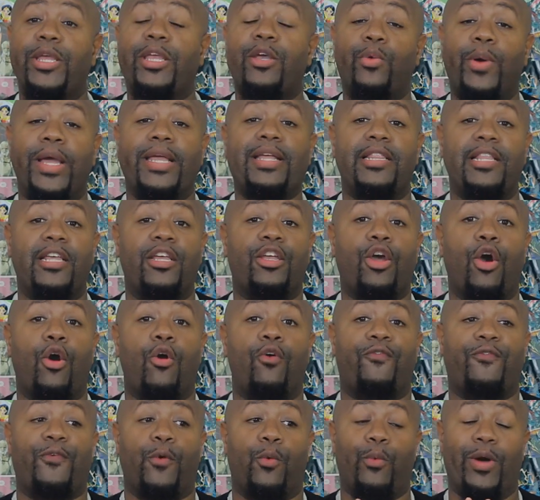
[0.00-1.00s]
we quickly
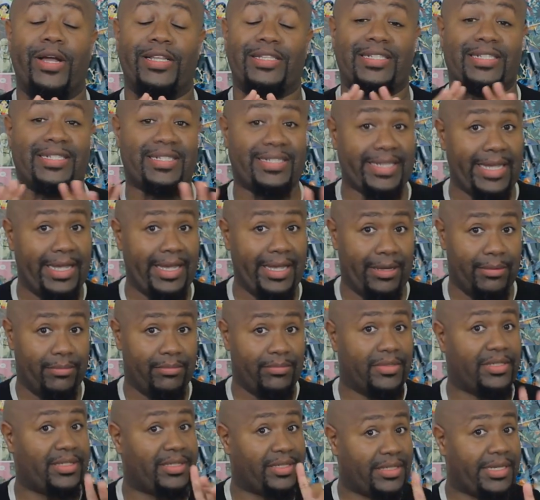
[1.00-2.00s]
go from what
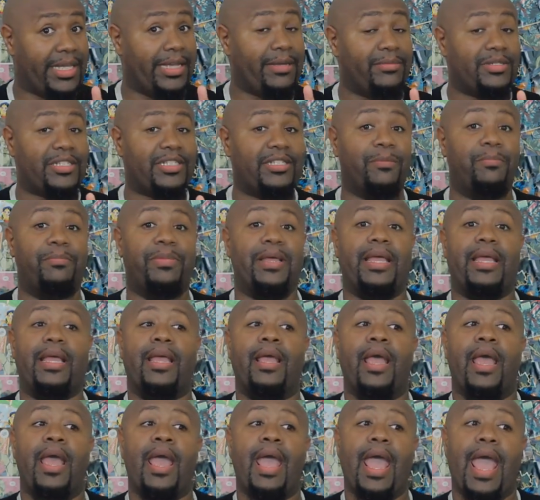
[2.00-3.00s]
seems seems to
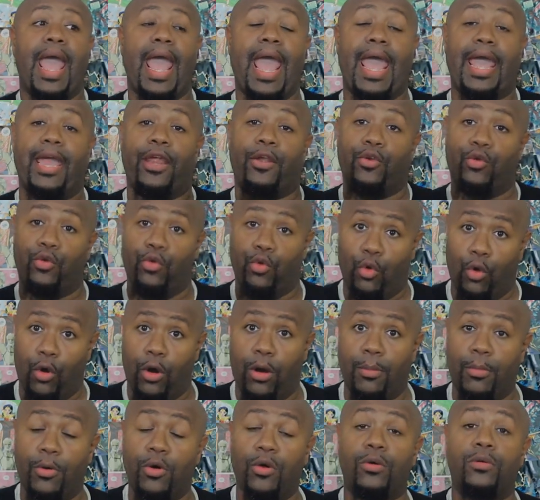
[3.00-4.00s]
be a
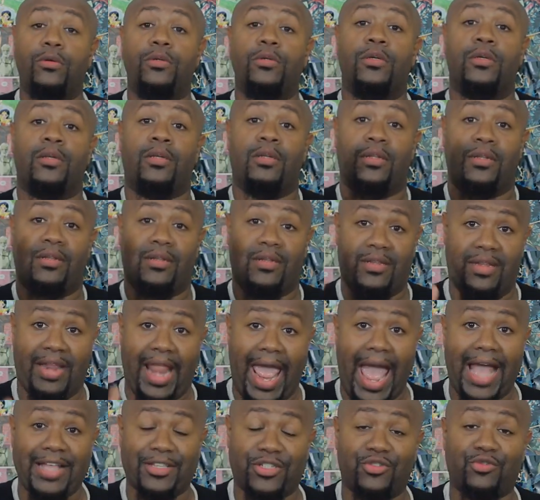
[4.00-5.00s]
normal,
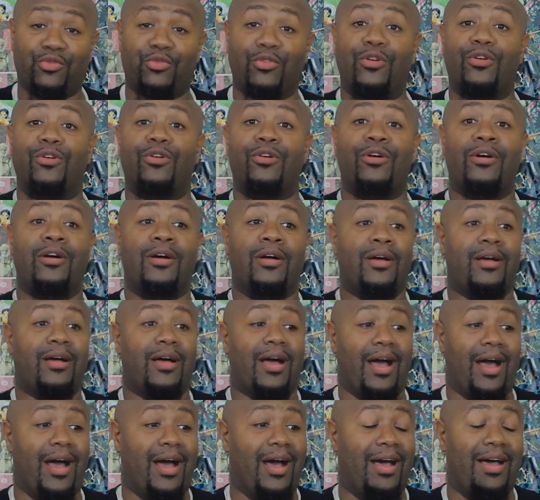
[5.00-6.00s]
natural
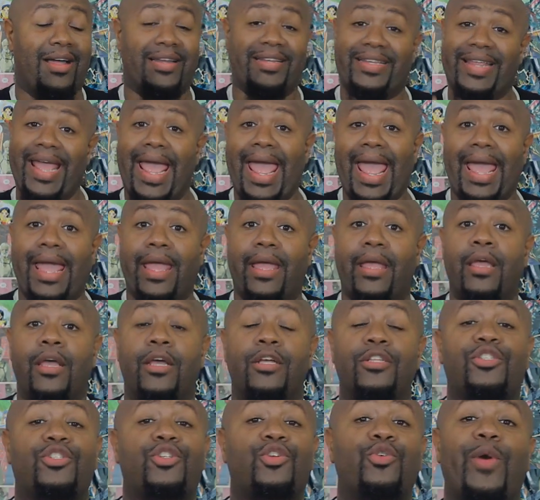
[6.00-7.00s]
uh, day
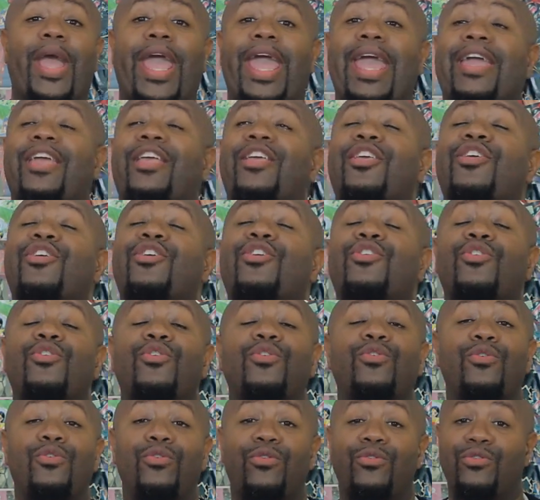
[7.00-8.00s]
to a
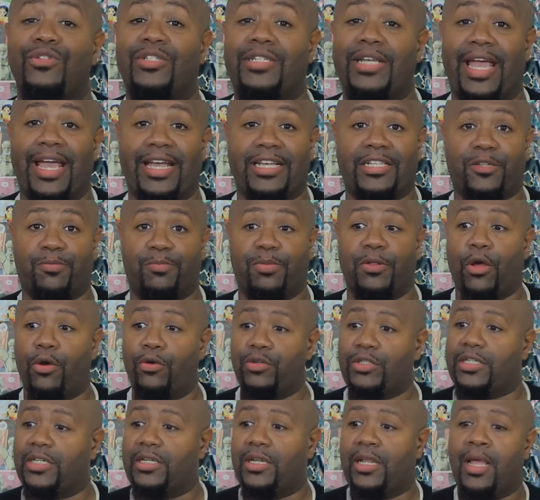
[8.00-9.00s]
huge
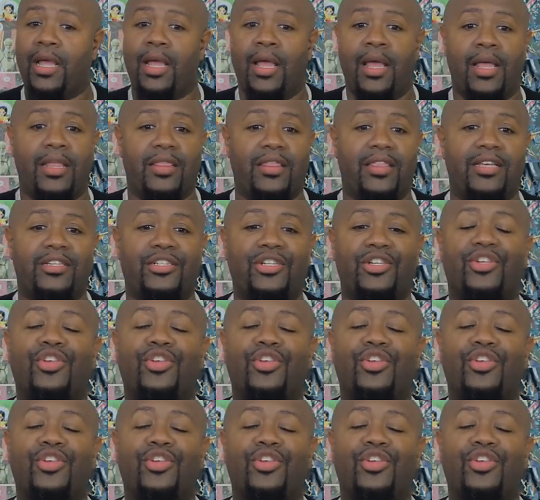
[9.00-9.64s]
explosion, this